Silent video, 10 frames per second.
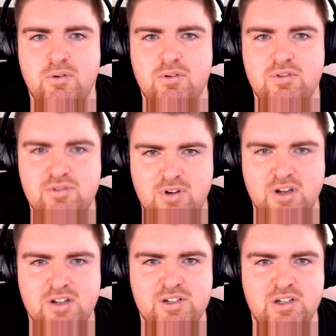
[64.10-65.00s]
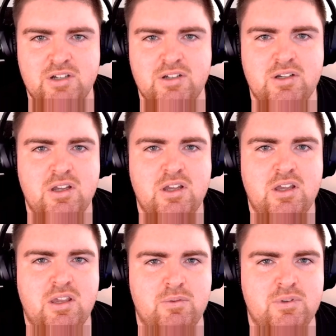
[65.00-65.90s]
structure.
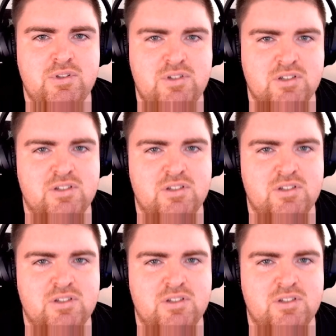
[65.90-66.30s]
It was just a